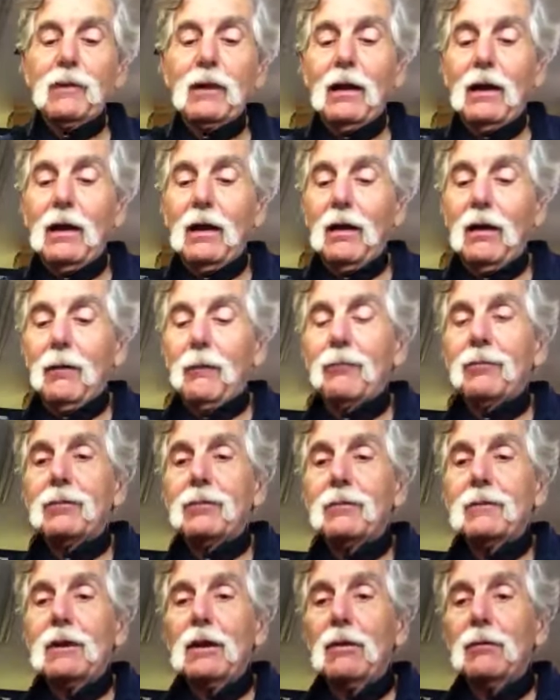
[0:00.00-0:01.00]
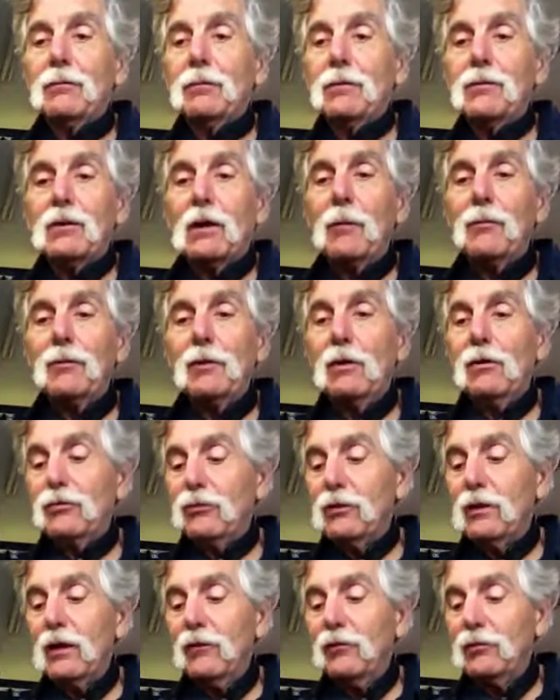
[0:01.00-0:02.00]
You know, it comes with little
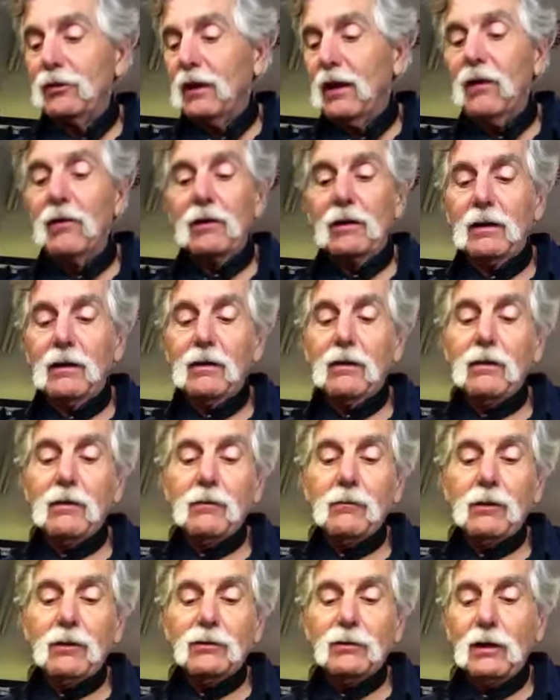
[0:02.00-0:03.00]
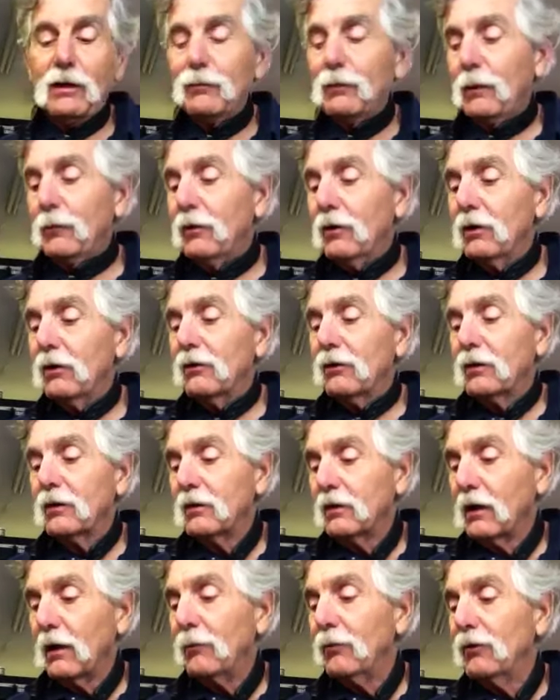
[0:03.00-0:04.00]
scuffs down here, looks like maybe a
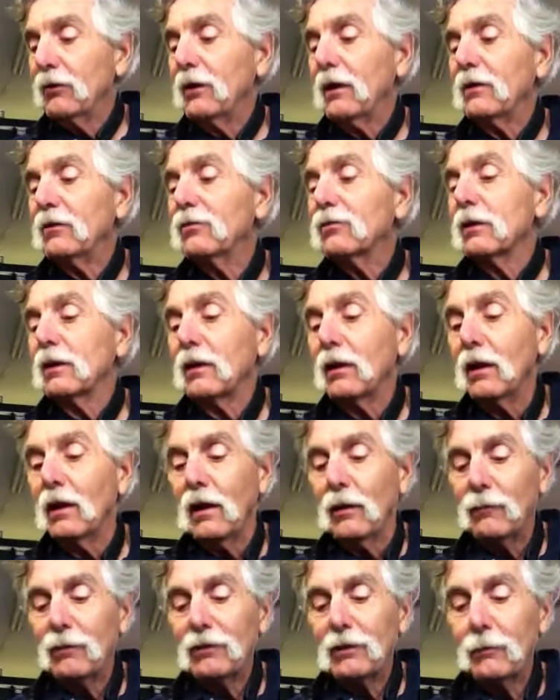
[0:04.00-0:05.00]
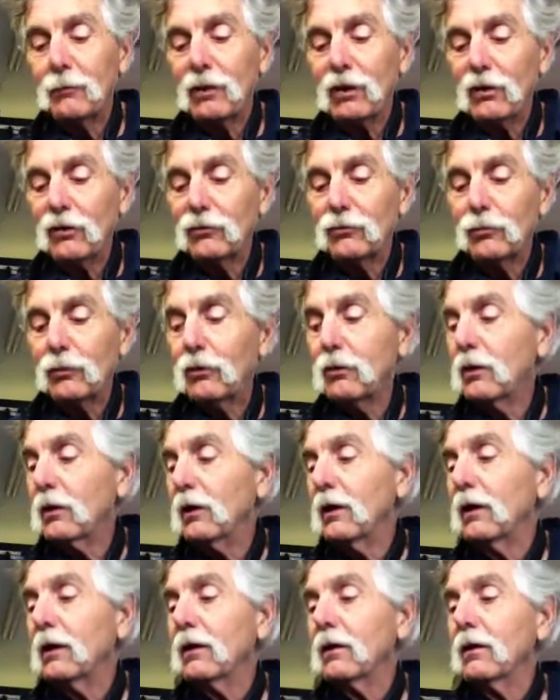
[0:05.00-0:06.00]
couple dents, but the bell's real
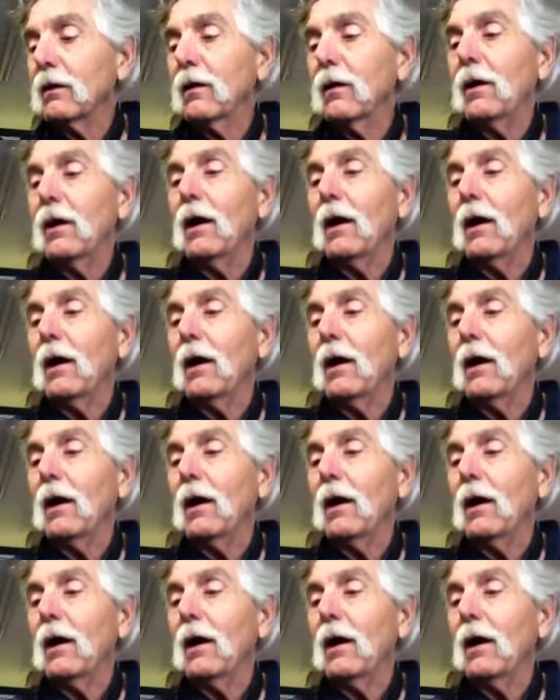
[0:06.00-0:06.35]
clean.